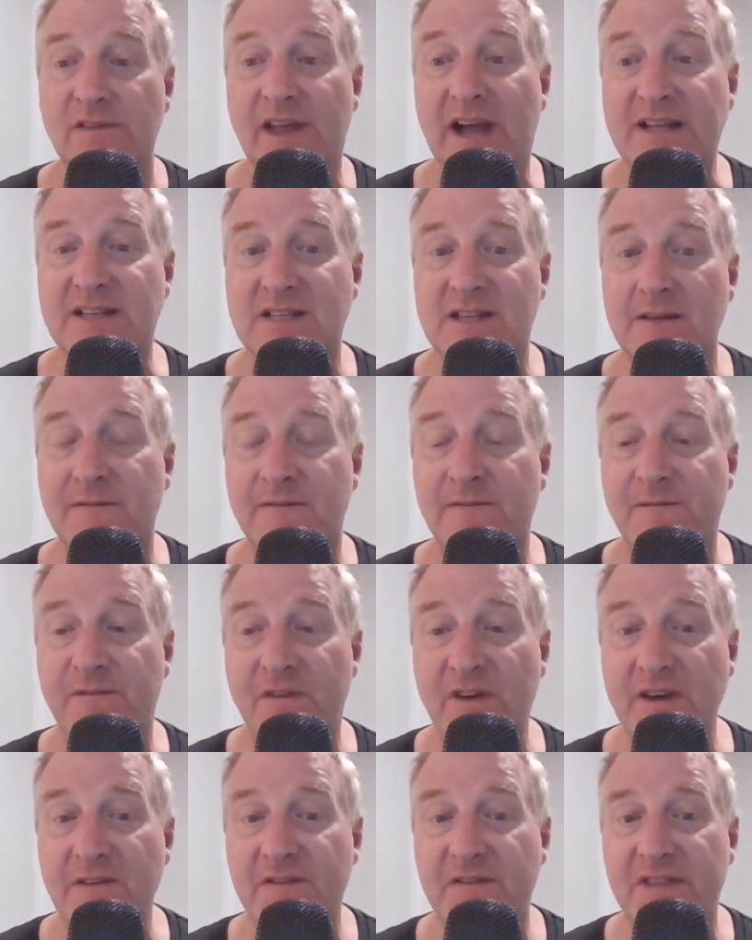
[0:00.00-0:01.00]
That's the
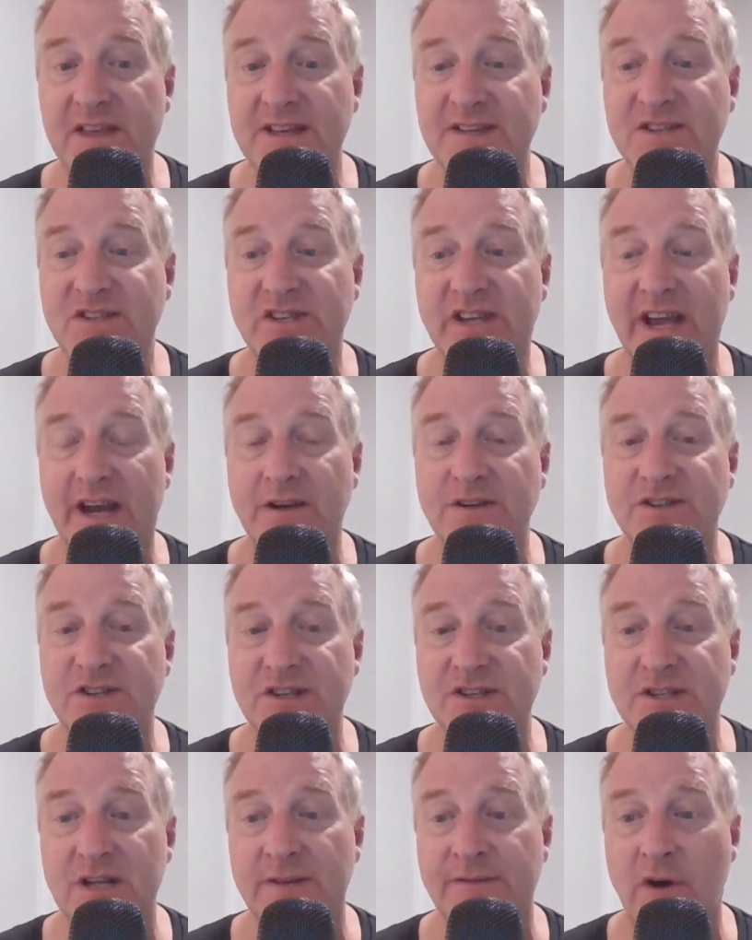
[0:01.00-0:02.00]
fifth
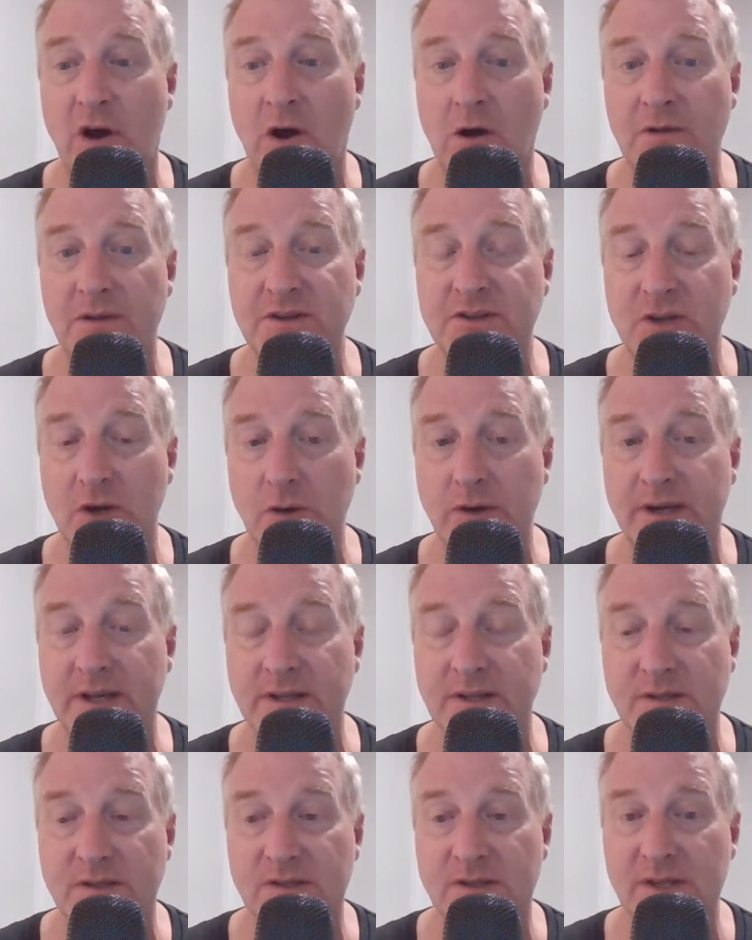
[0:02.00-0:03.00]
scarcest of all the
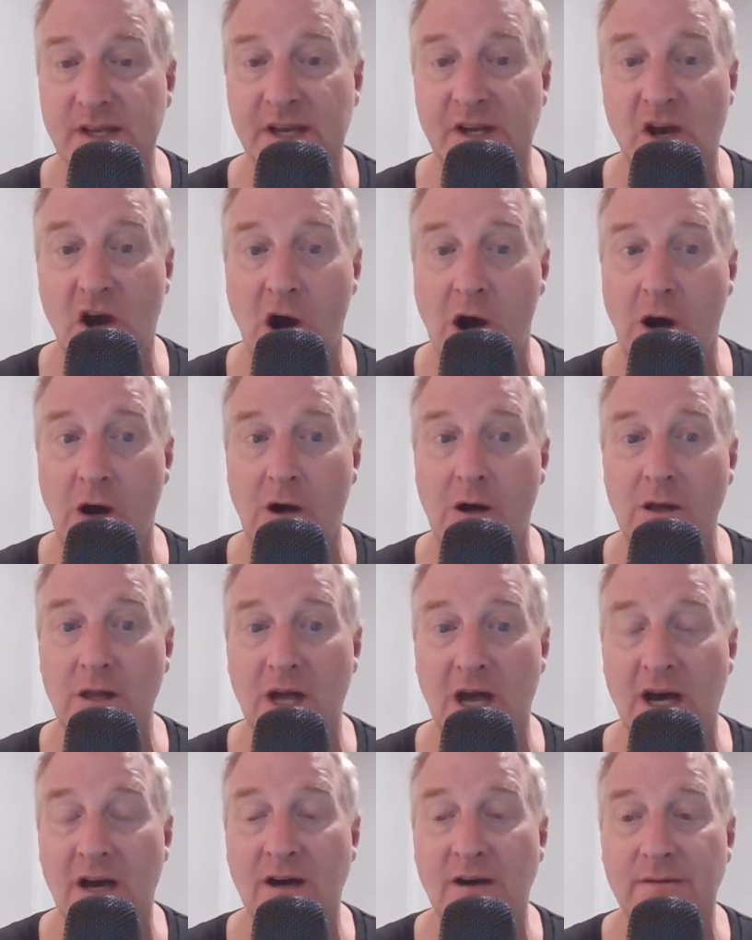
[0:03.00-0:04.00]
tokens in
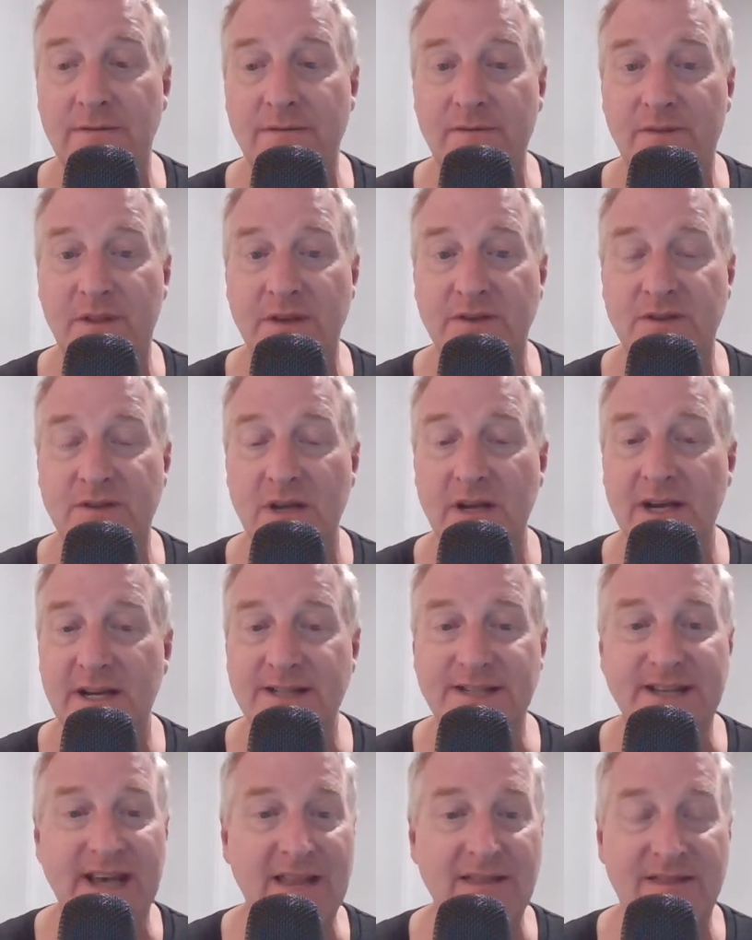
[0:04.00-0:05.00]
all of the
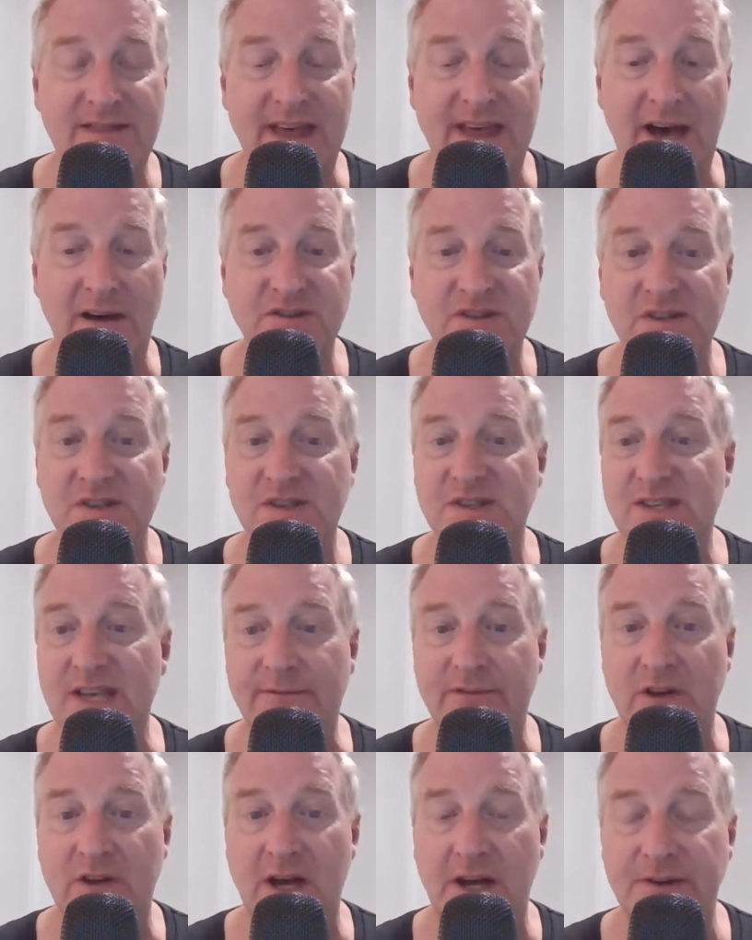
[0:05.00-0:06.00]

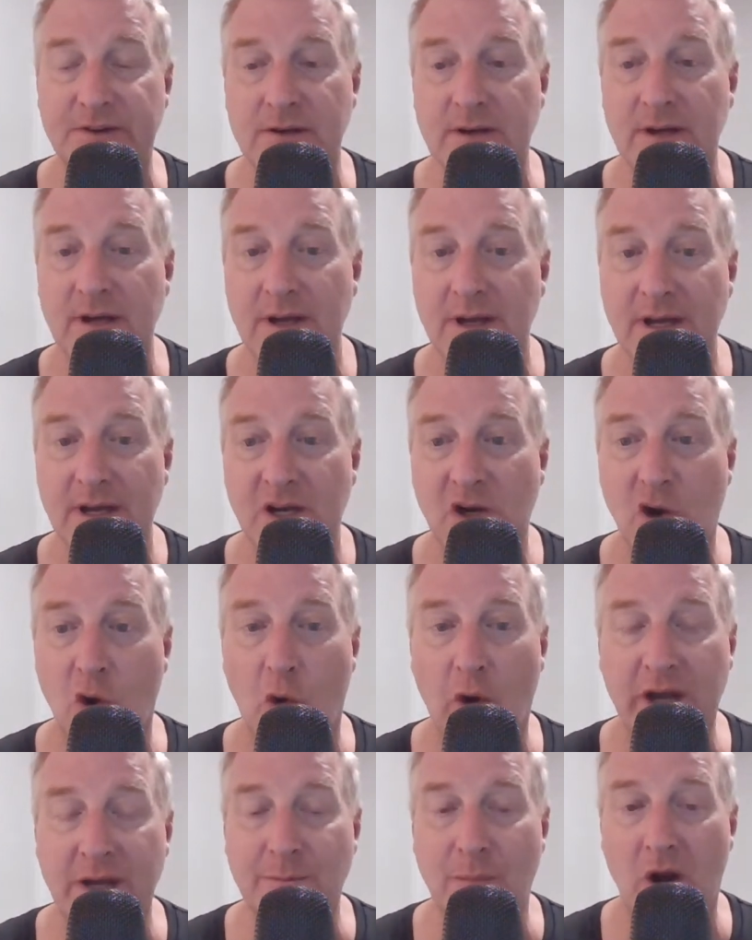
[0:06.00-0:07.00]
10,700
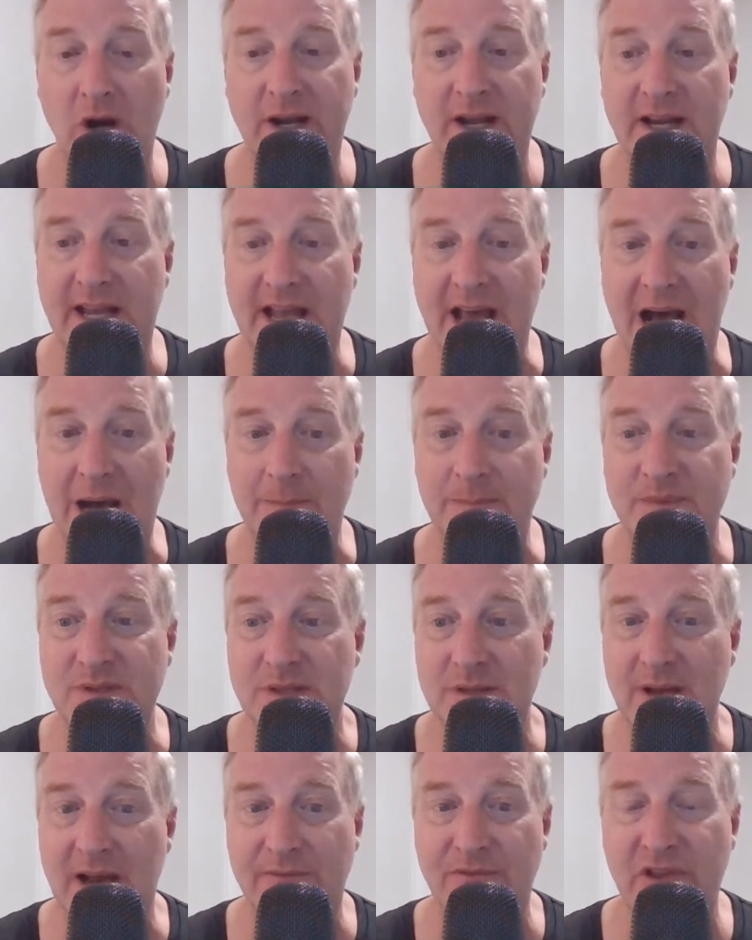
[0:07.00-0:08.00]
coin market
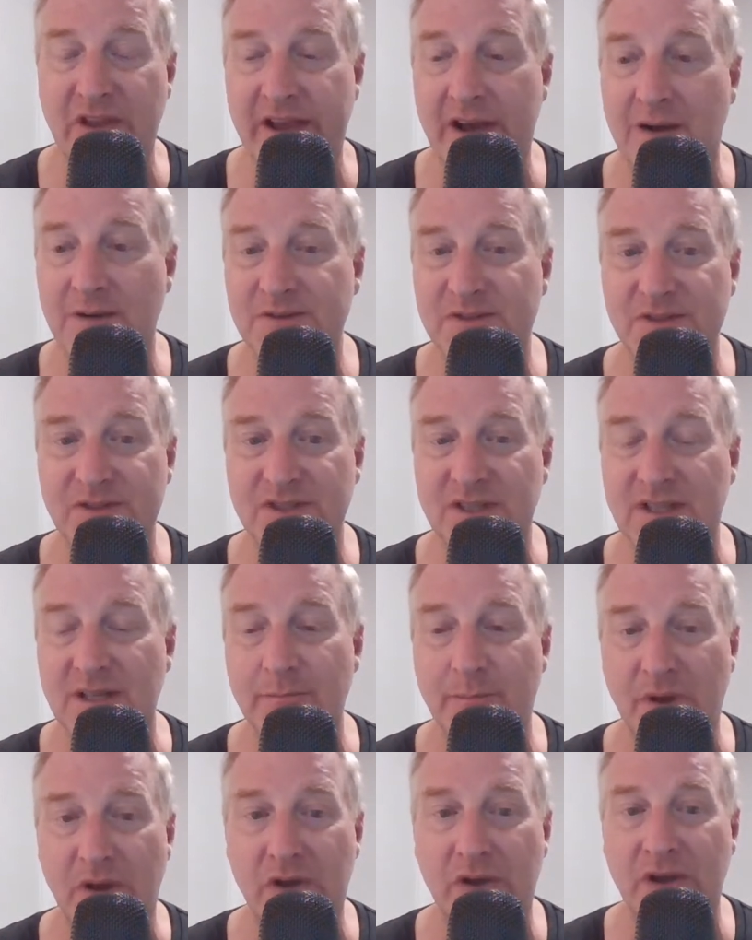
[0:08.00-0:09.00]
caps. Everything else is in the
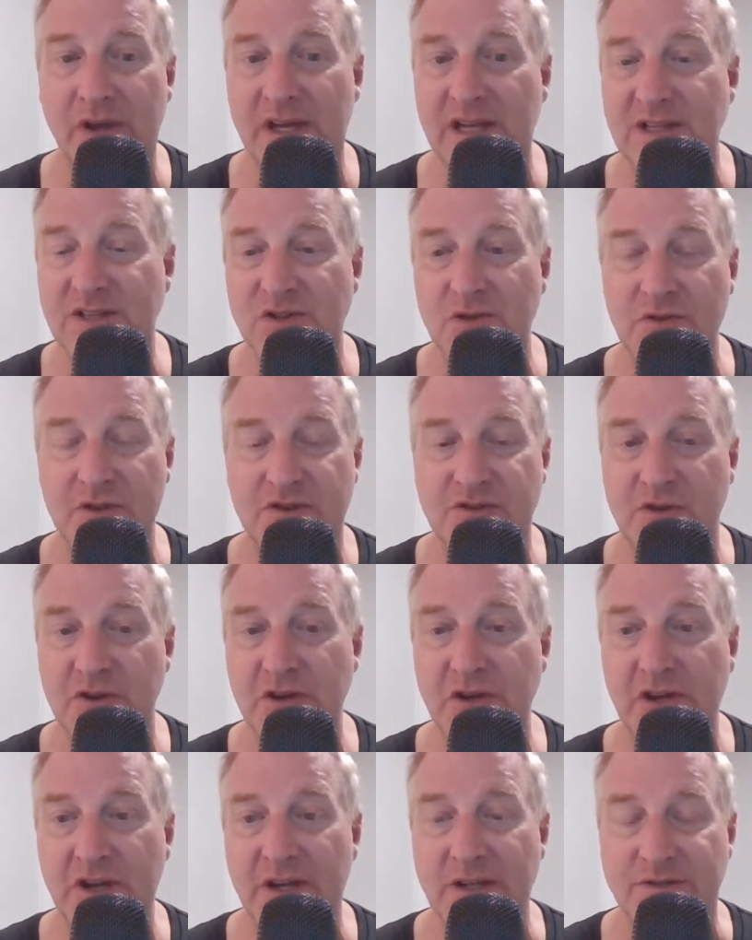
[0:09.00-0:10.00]
billions or the
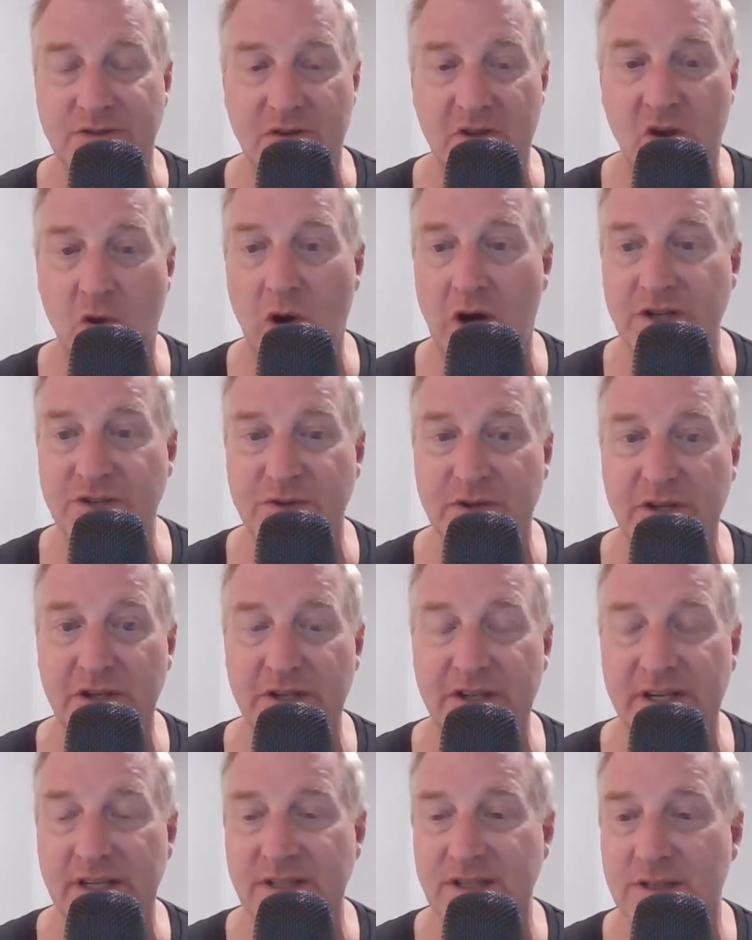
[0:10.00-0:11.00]
trillions or the
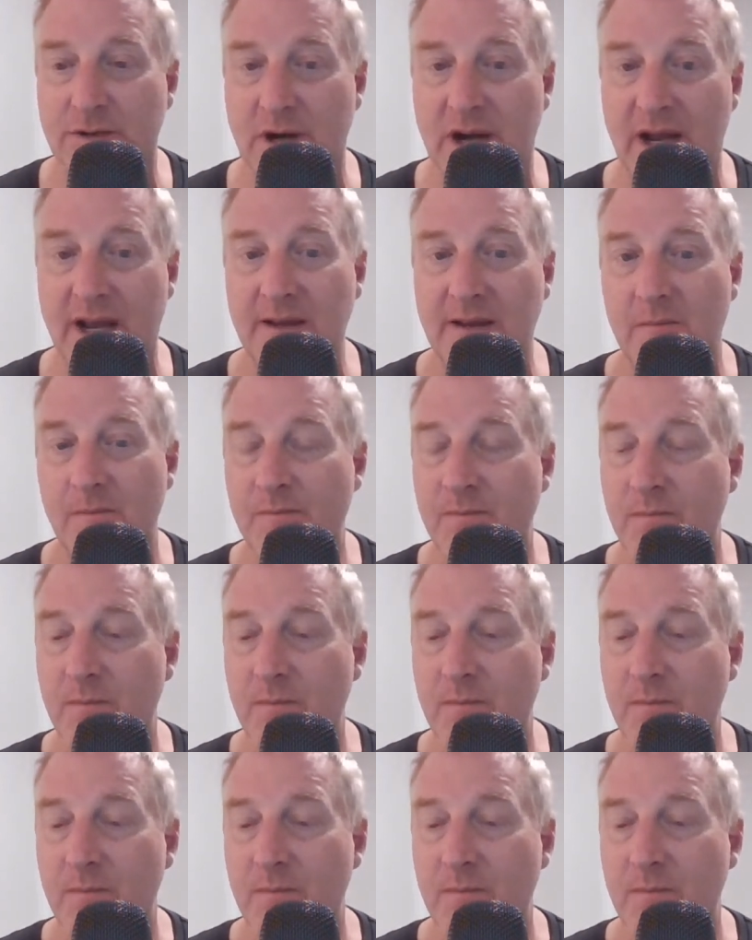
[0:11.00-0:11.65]
quadrillions, right?